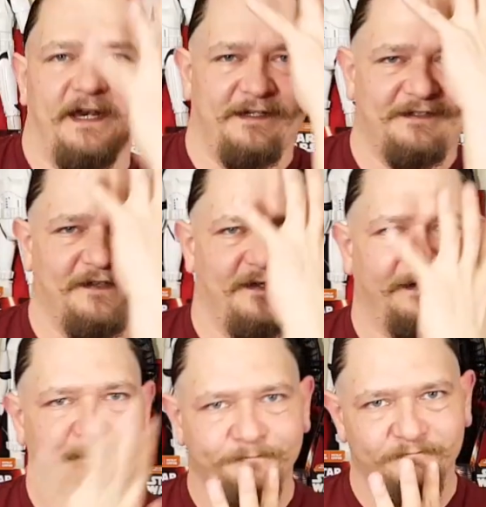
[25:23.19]
and it's
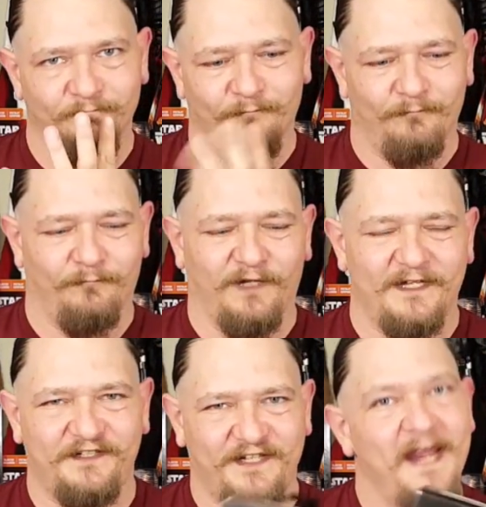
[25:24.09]
the
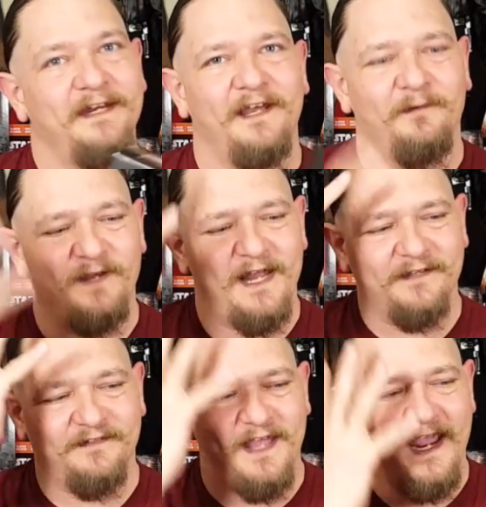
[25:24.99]
blood-stained helmet,
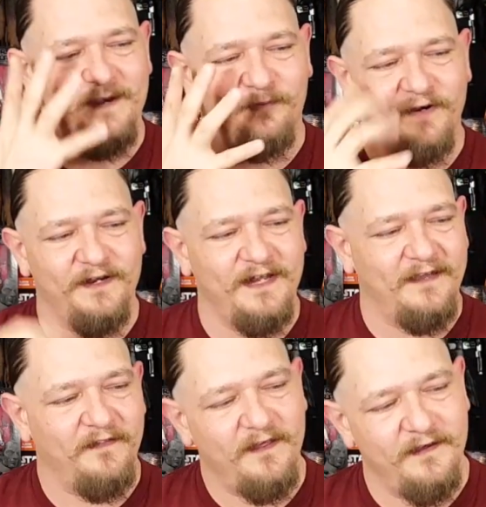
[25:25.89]
has the handprint
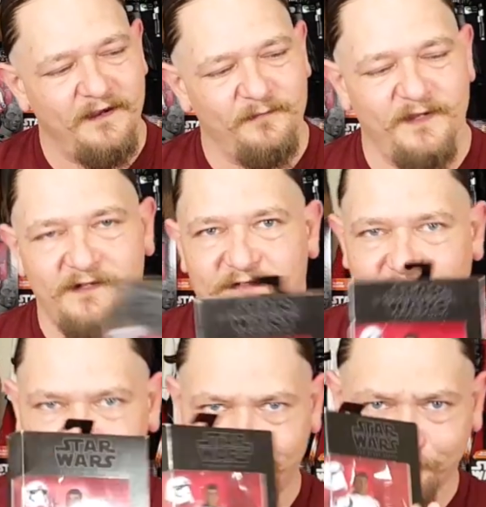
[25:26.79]
down the helmet,
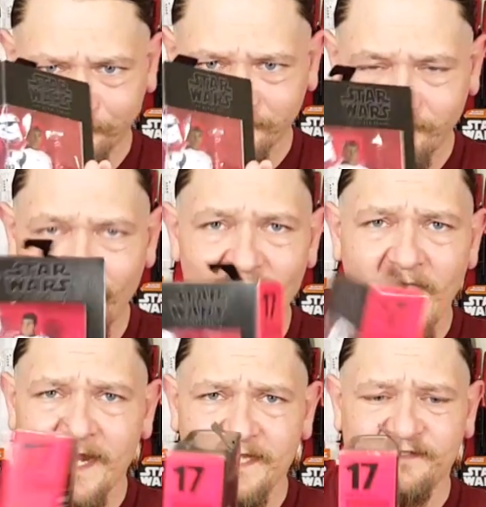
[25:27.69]
so,
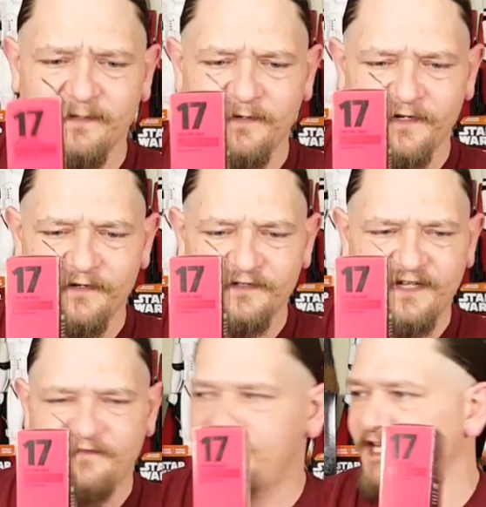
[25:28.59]
and he's number
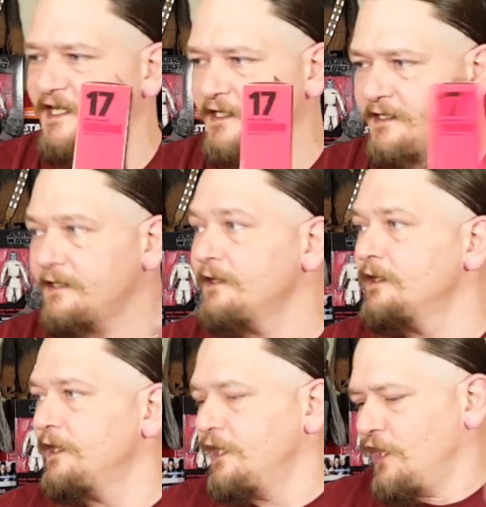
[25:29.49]
17
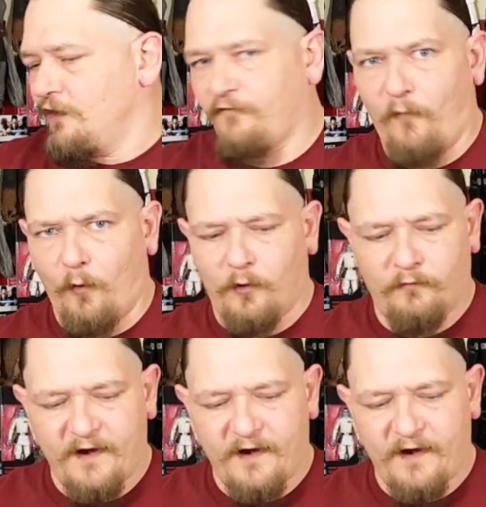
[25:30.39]
for